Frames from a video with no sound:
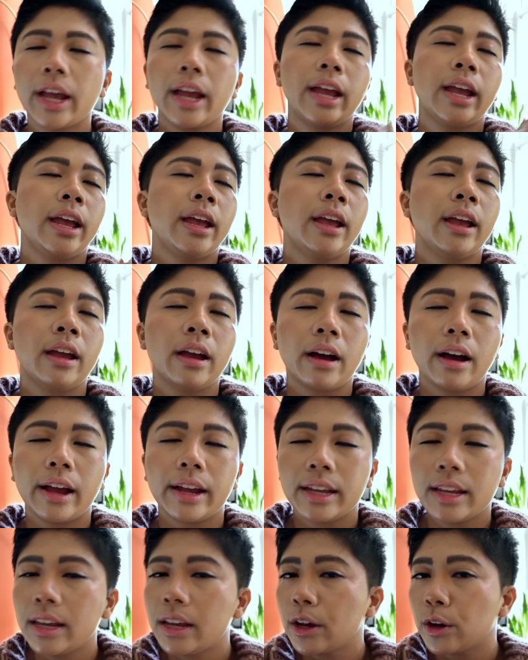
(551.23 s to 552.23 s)
a
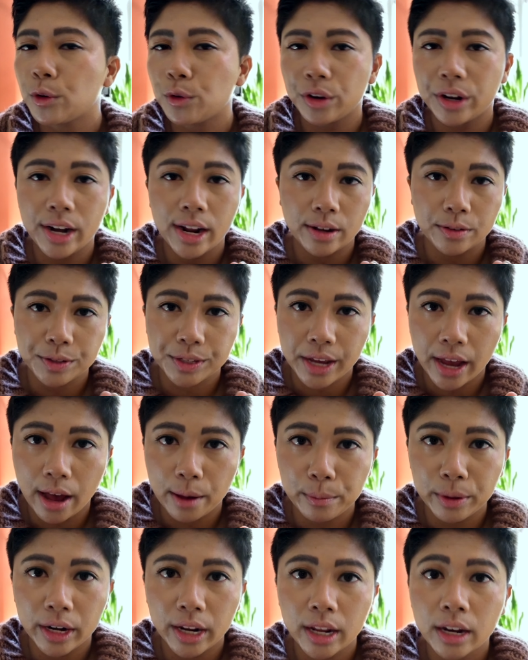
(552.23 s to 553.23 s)
IKEA greenhouse
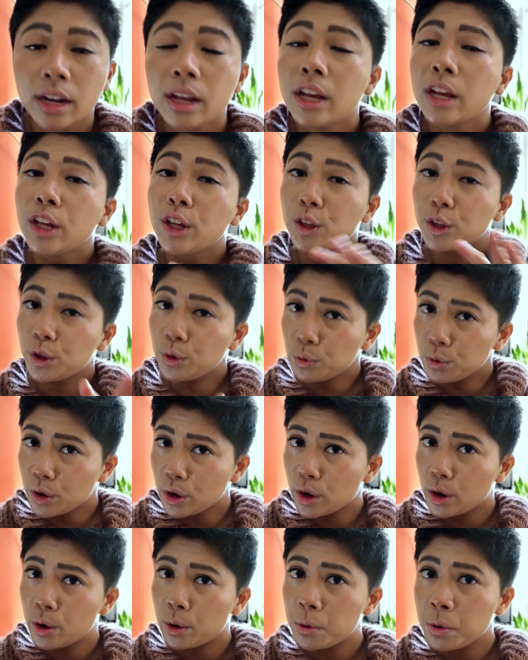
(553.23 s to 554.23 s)
cabinet, you
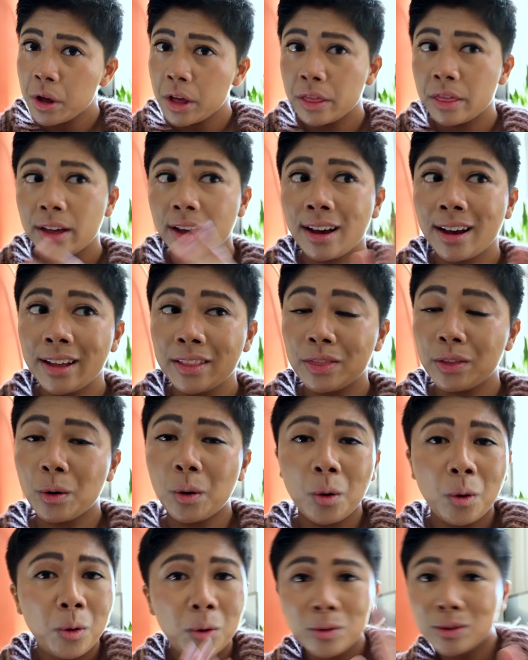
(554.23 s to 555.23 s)
know that the
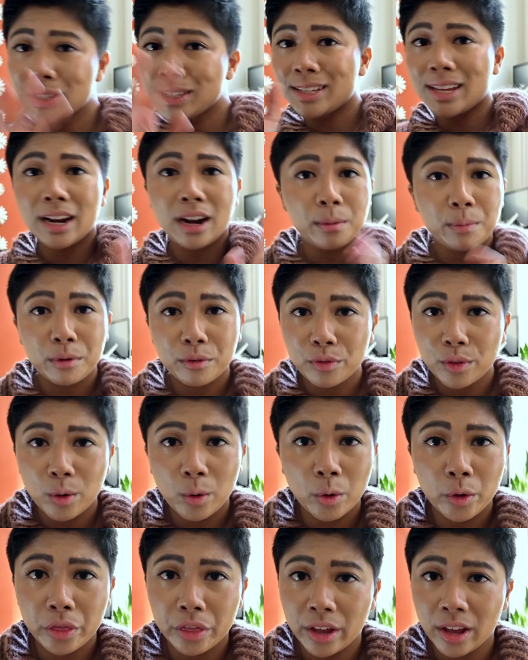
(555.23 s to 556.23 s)
whole setup of the
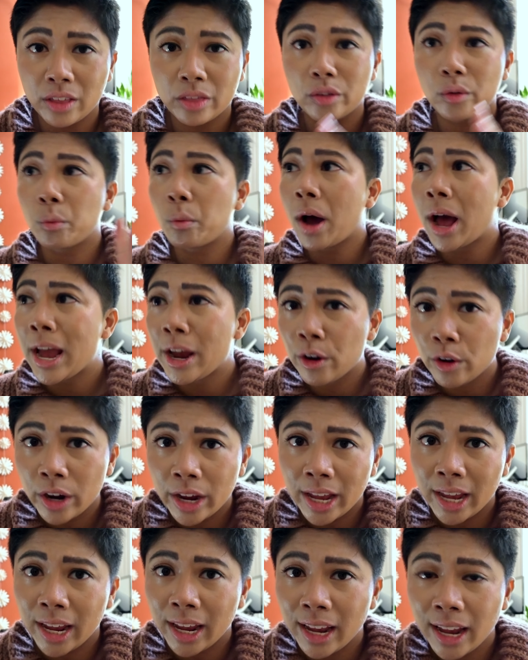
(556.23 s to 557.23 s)
whole thing, the
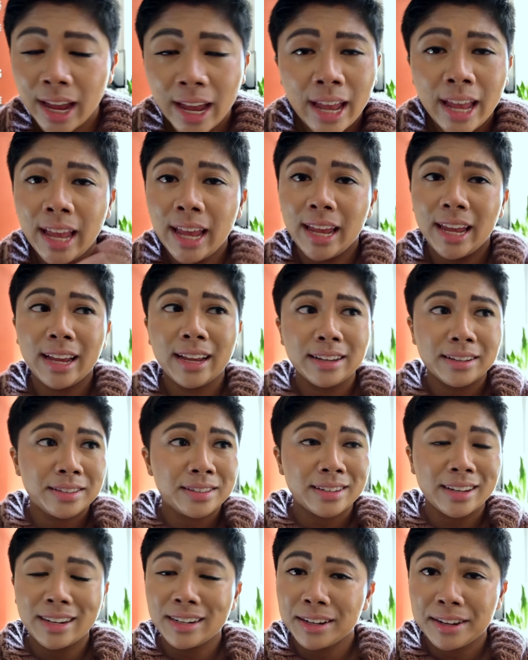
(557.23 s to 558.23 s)
wiring,
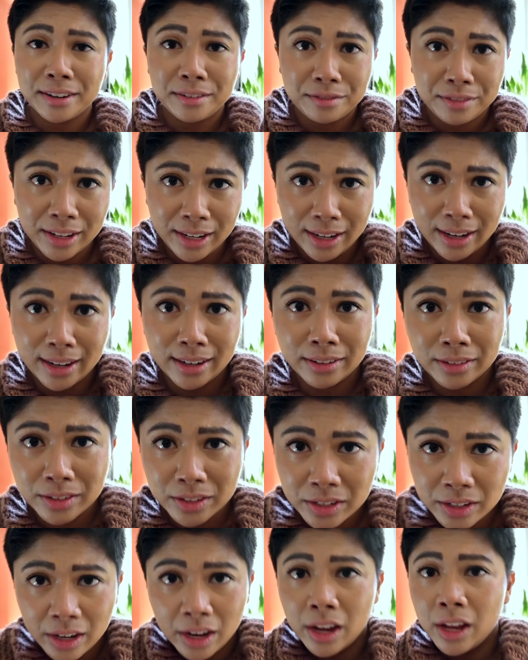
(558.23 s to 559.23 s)
is
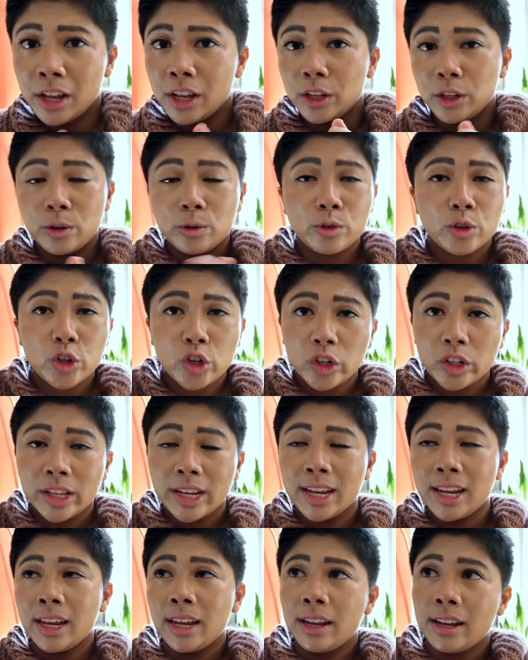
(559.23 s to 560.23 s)
inconvenient.
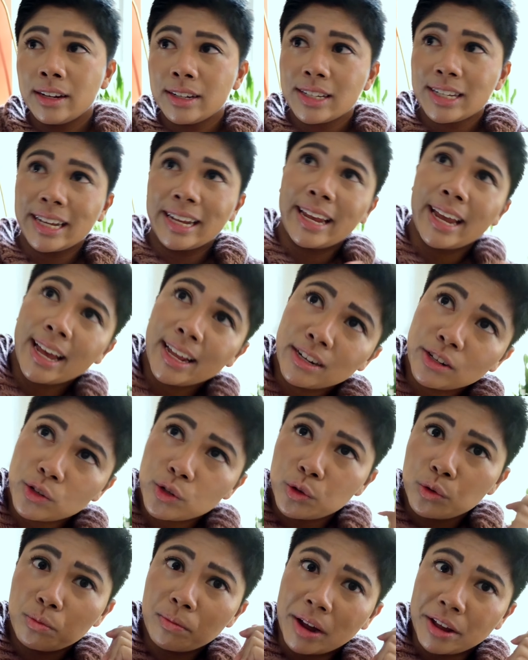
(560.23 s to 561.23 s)
Usually to get
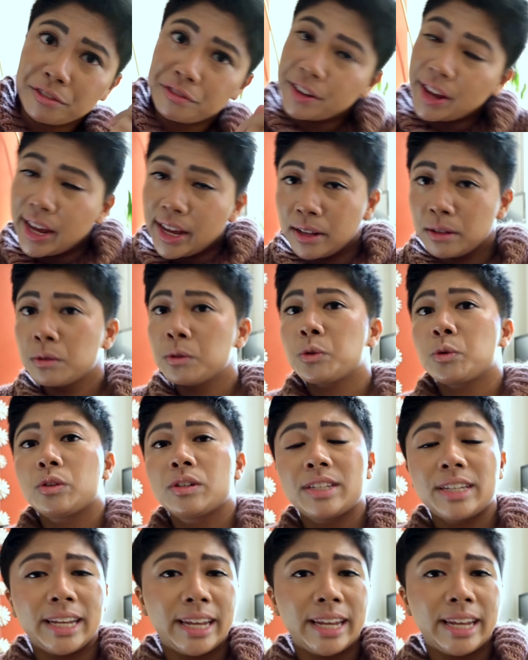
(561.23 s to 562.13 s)
to my fans or to